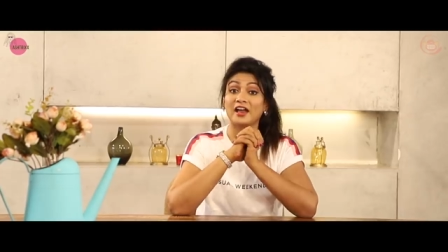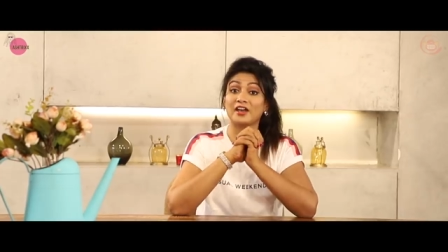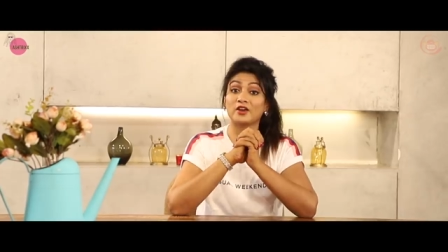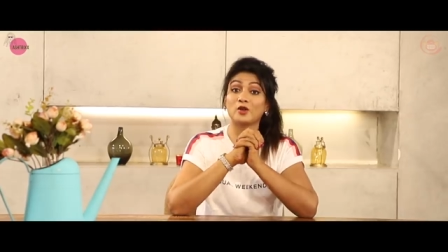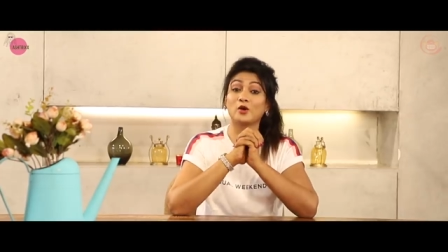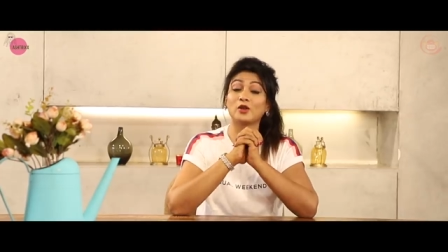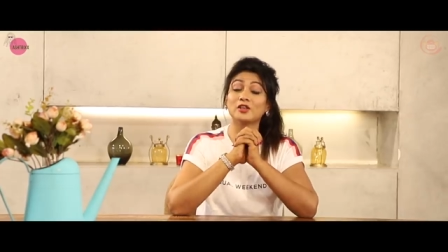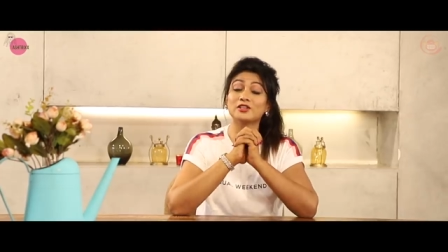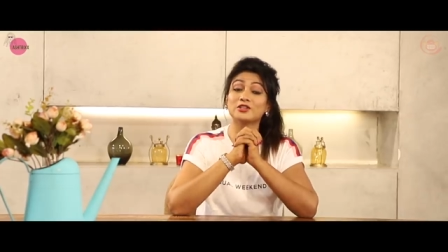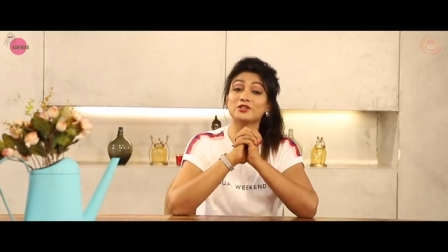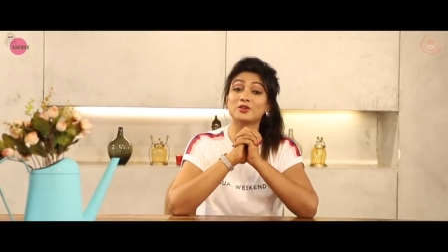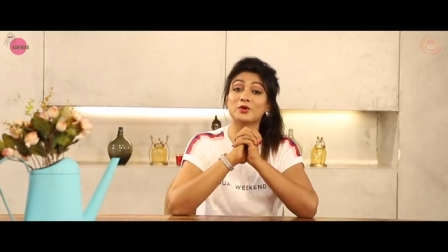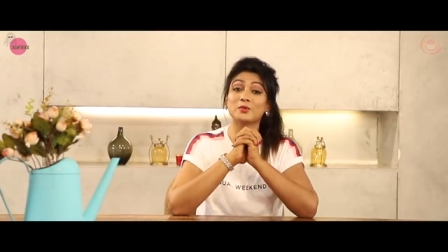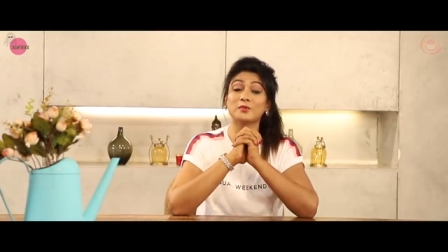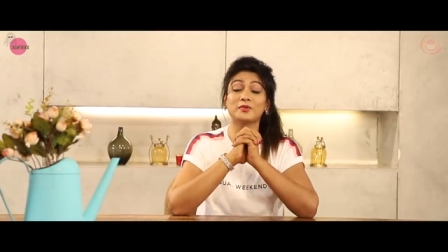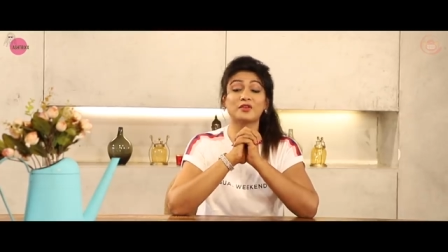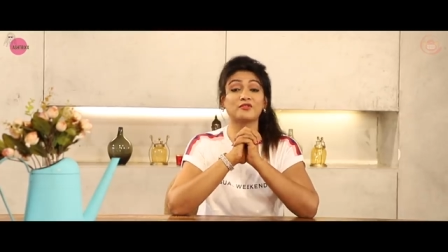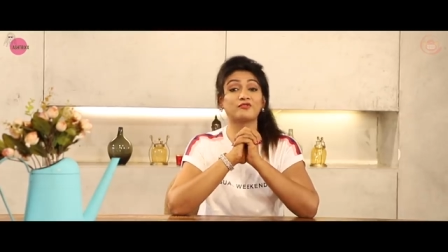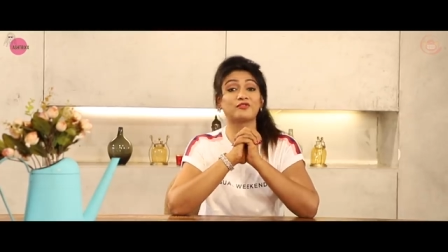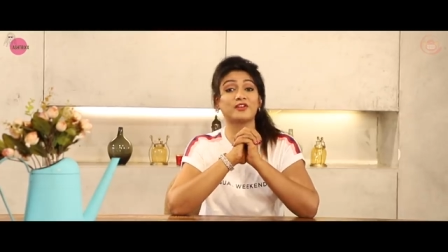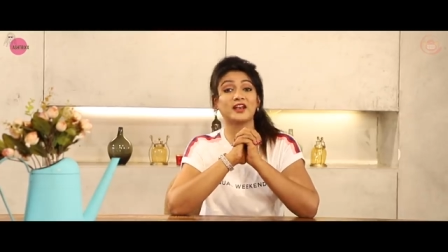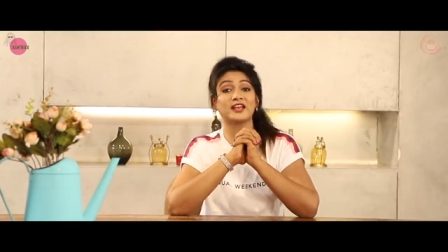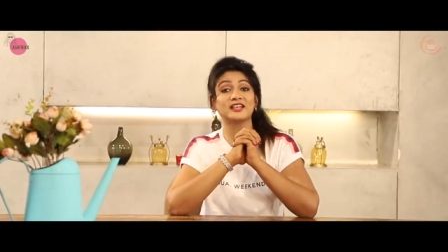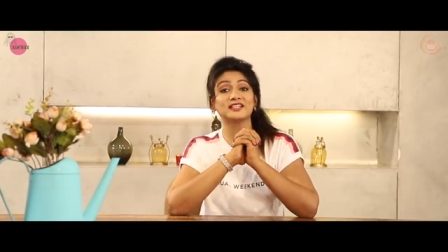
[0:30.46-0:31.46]
And also
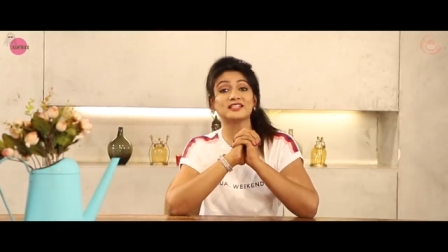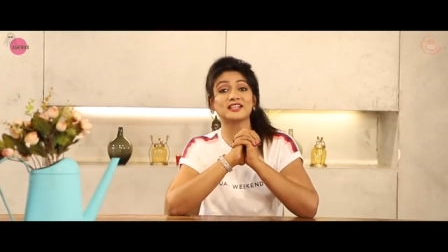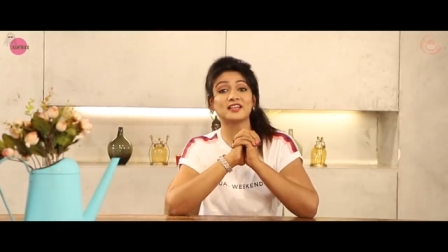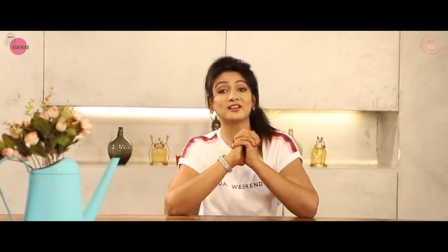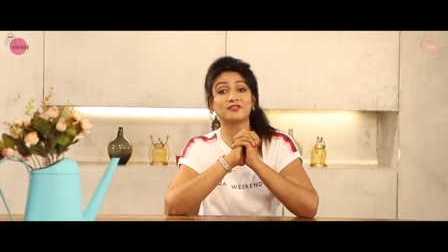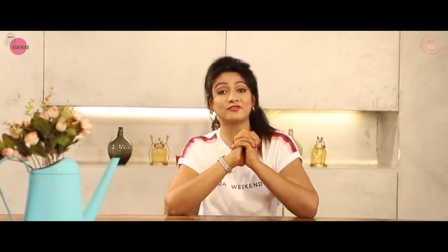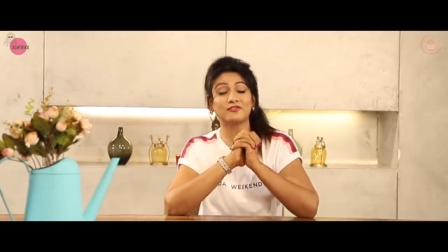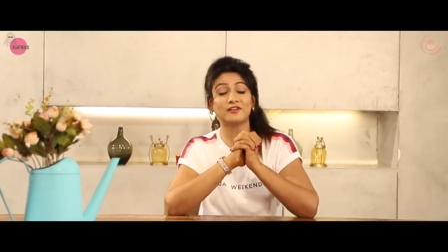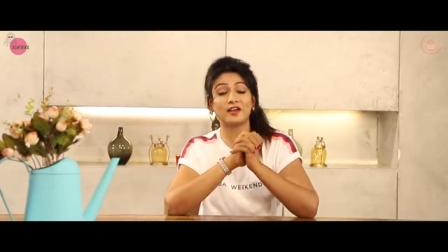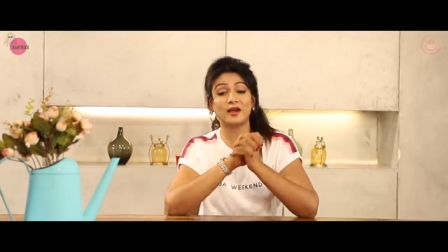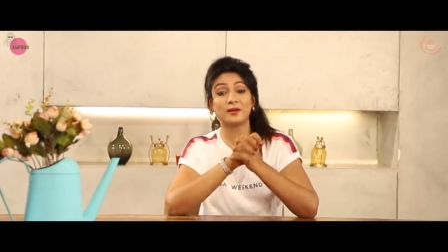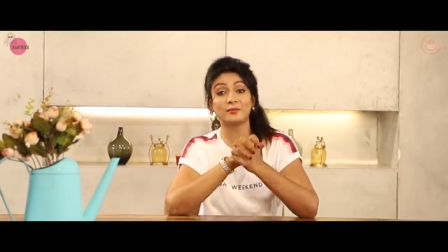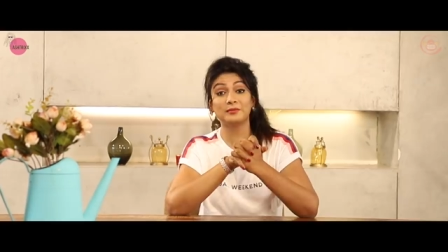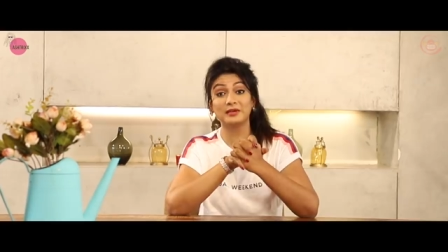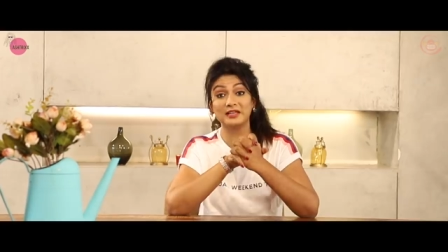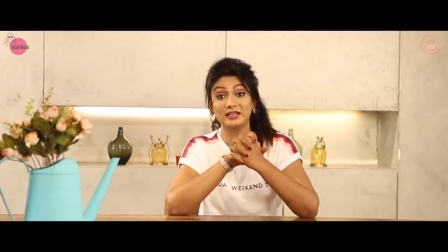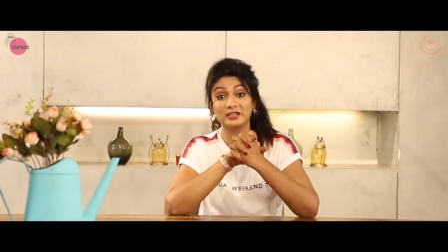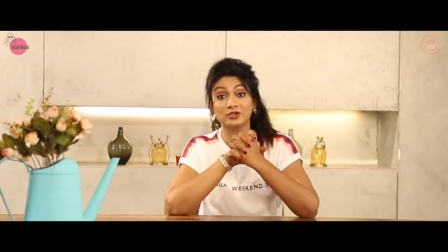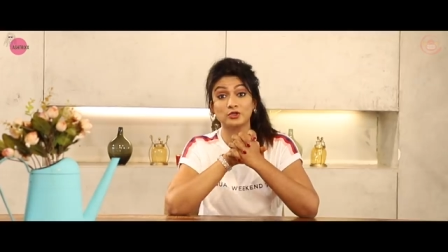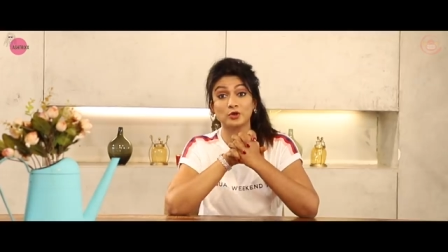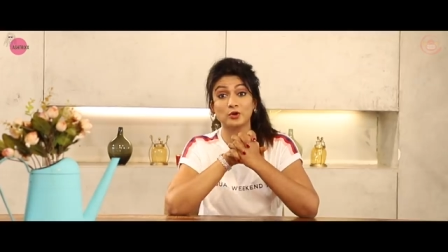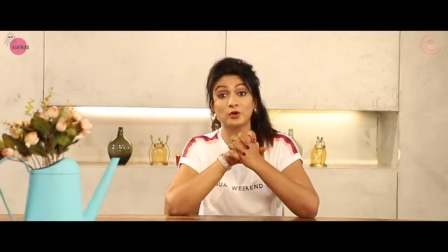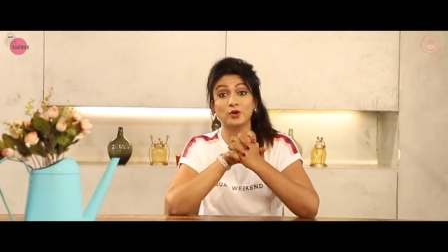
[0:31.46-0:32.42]
mee friends and family